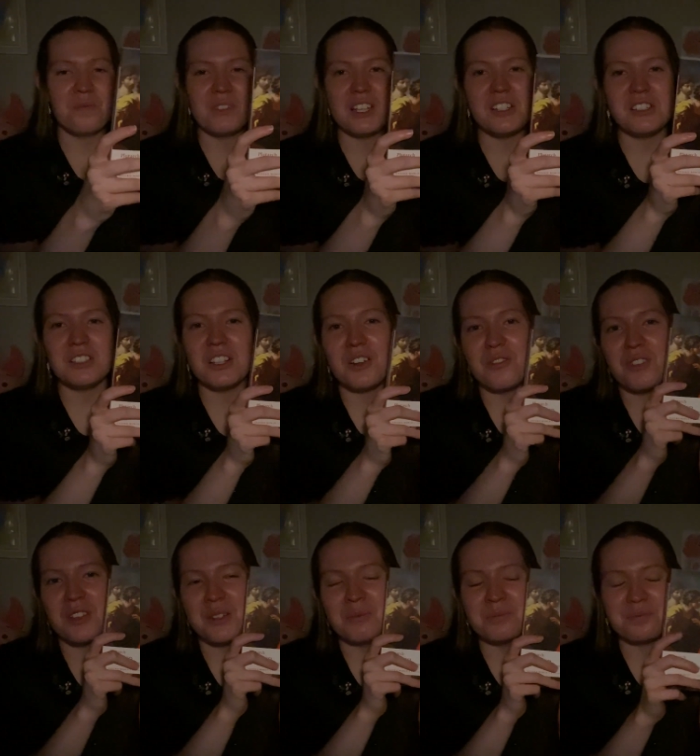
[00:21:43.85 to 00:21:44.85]
I just love
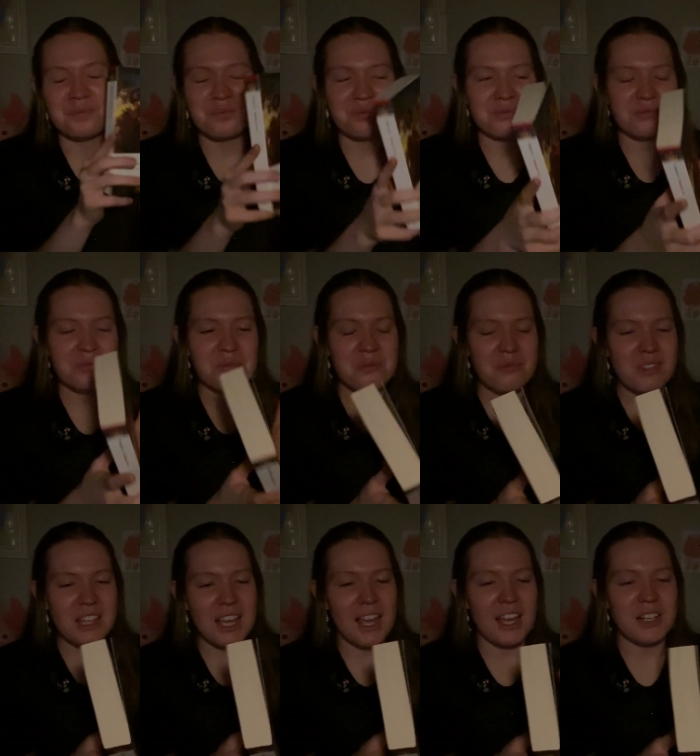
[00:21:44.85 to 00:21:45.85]
them.
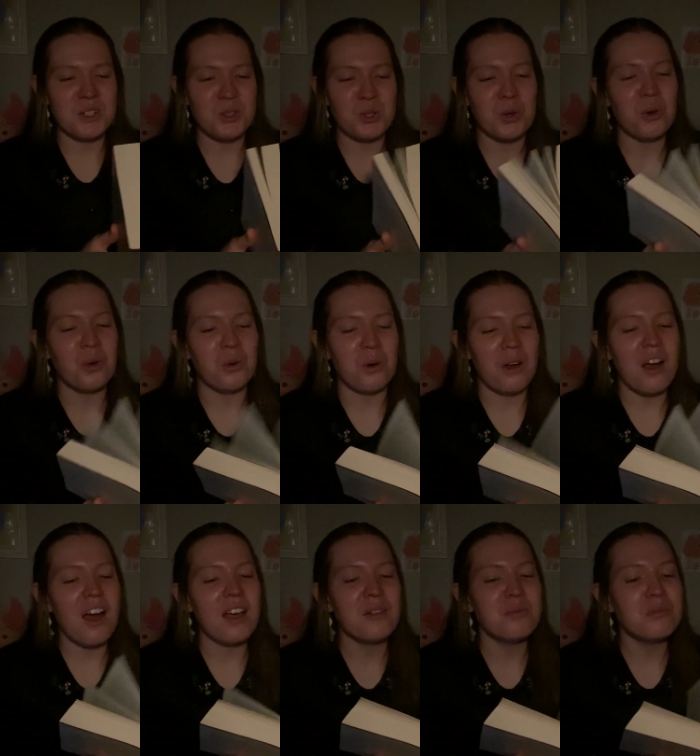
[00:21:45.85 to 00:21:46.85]
And so
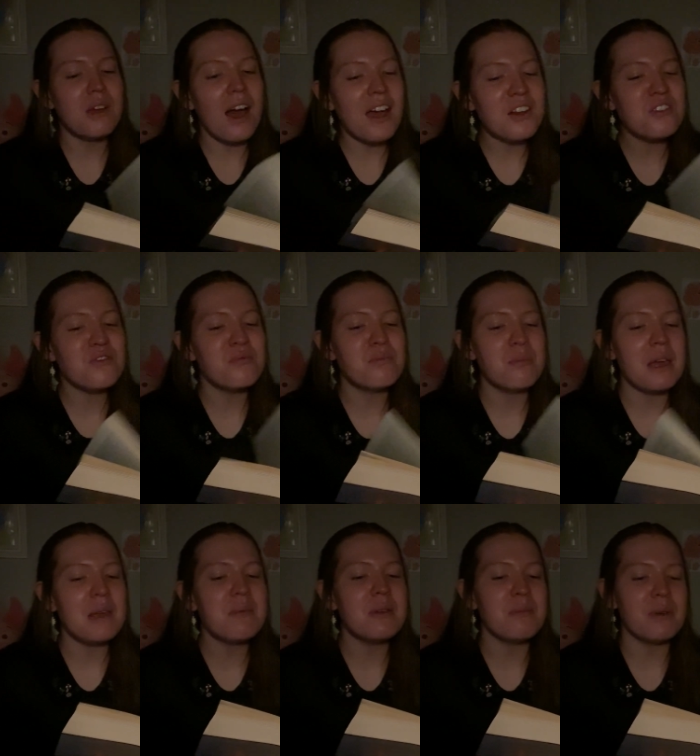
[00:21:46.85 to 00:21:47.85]
I kind of
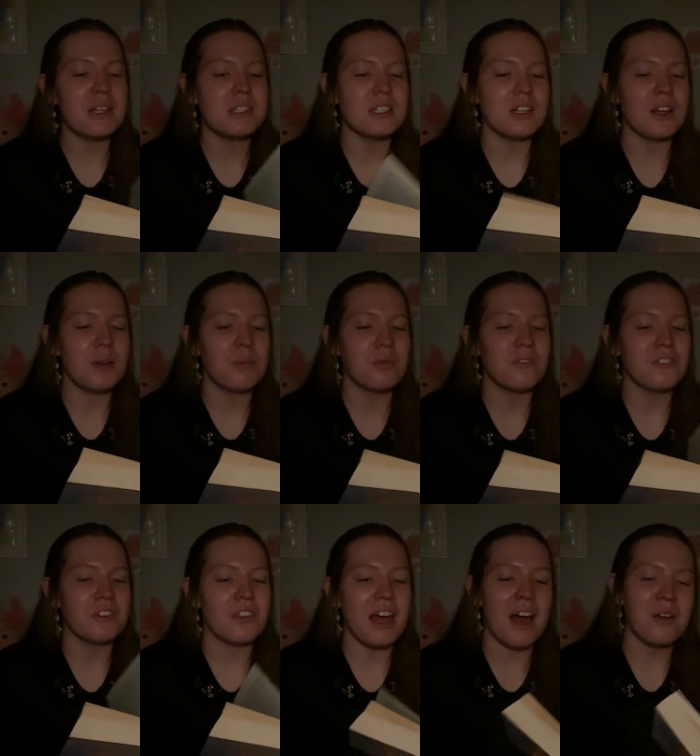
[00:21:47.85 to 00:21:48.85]
maybe picked it up
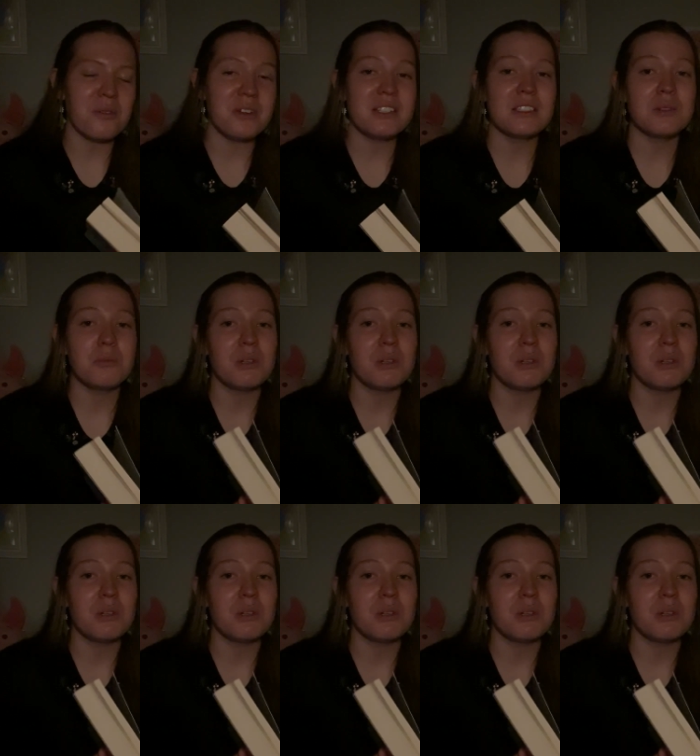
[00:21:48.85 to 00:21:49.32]
for that reason,